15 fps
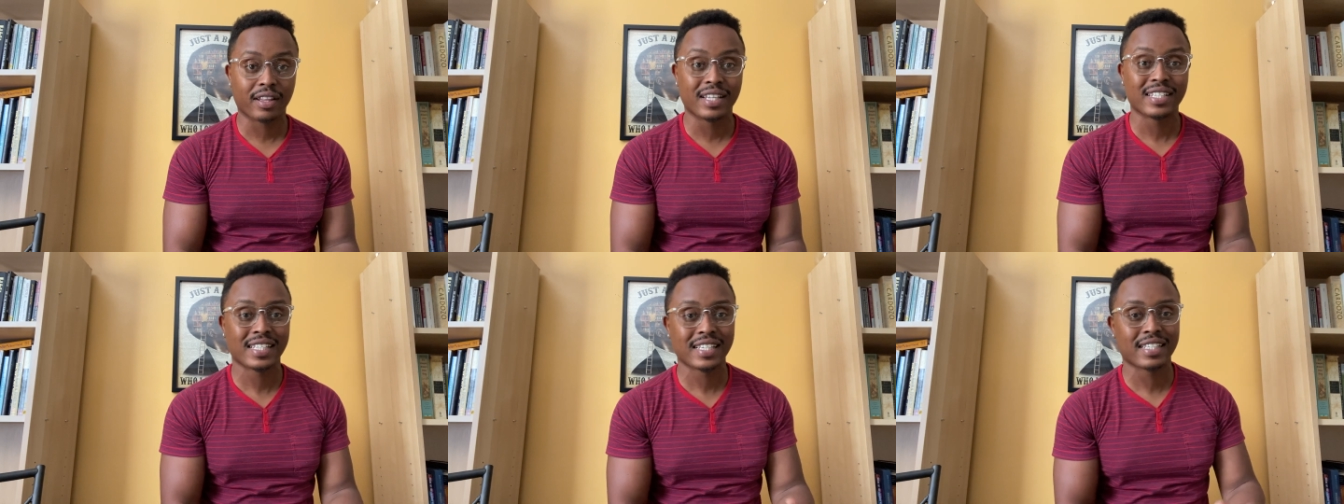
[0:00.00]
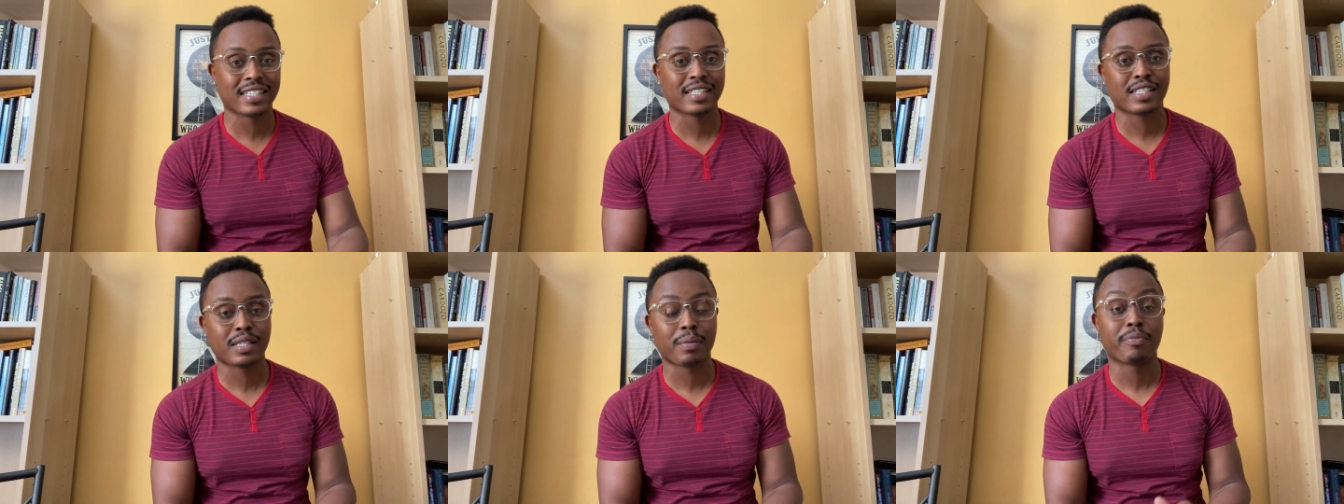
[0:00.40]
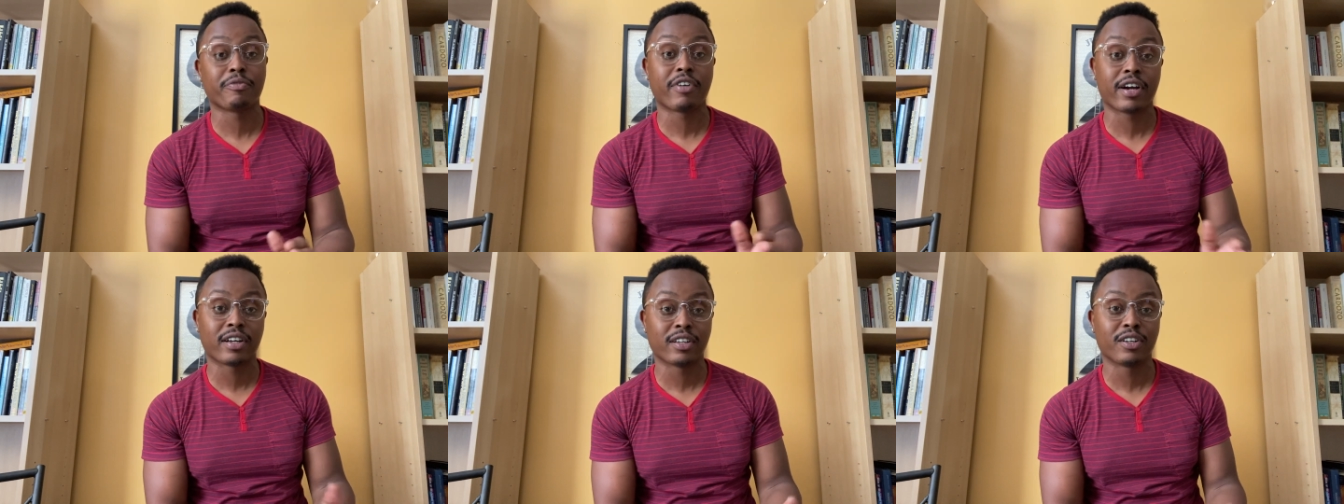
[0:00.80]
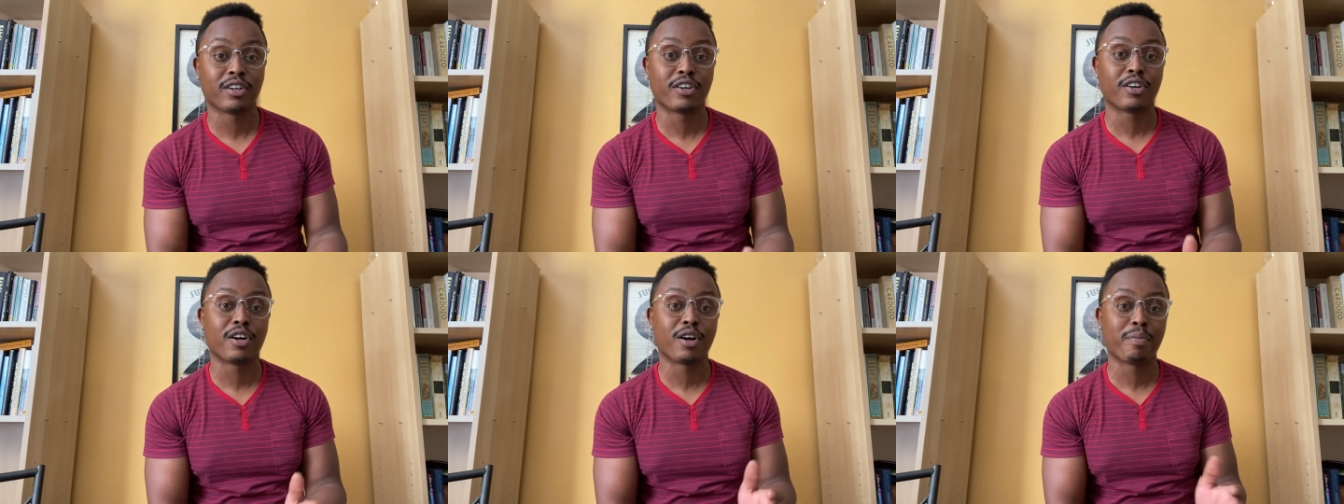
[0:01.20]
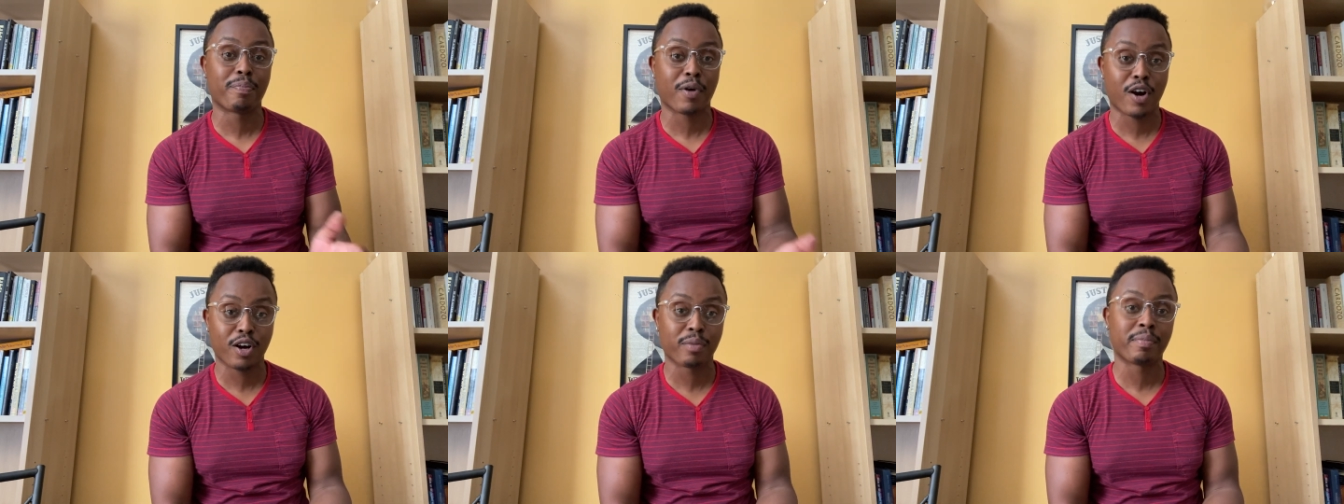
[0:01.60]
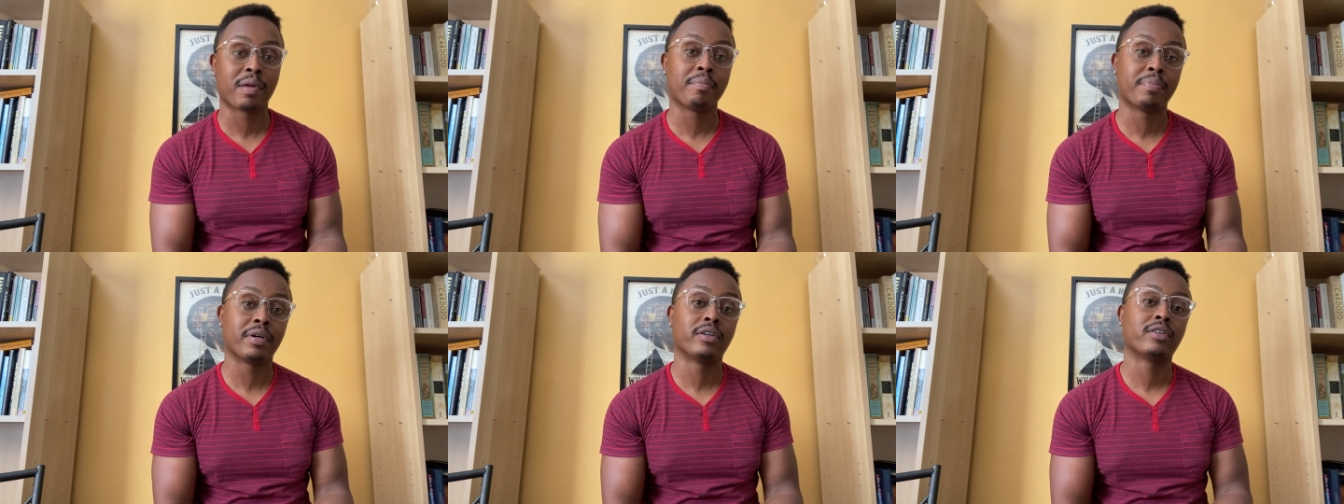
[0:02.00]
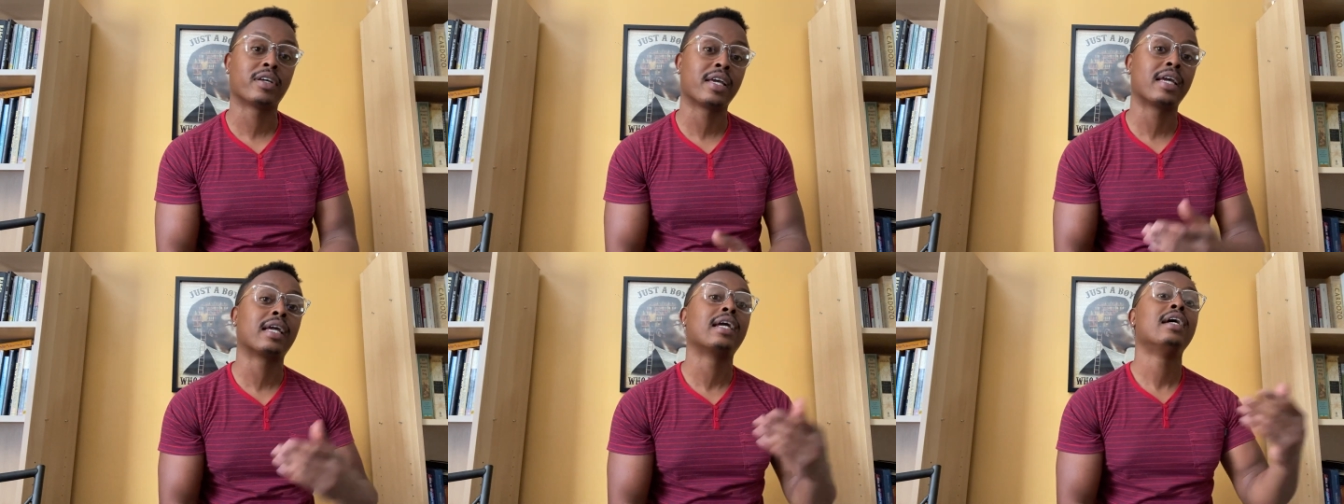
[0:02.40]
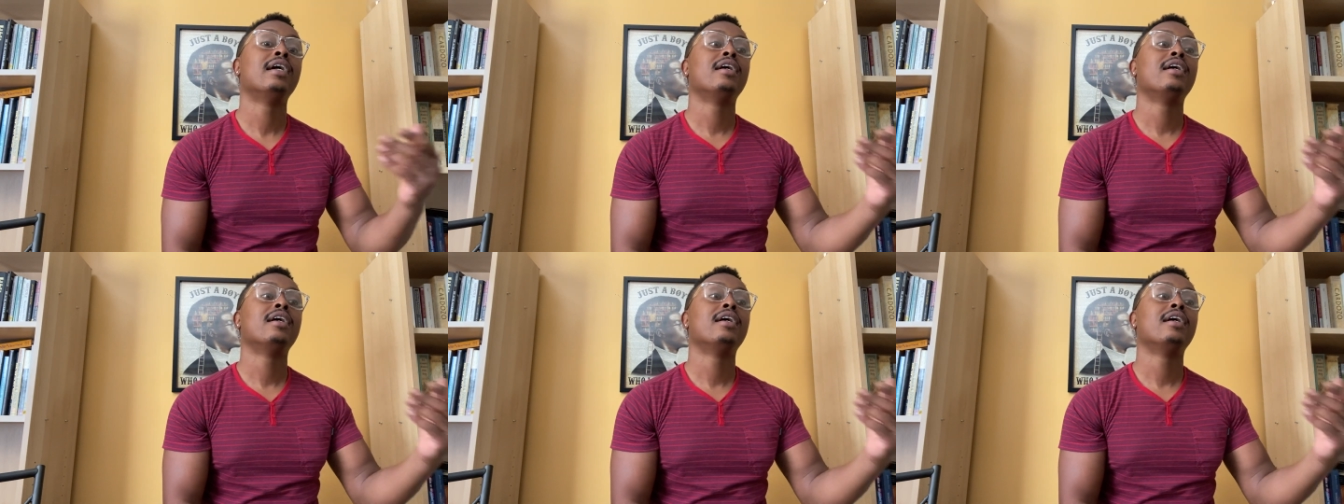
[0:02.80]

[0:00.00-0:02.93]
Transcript: This isn't some regular apartment building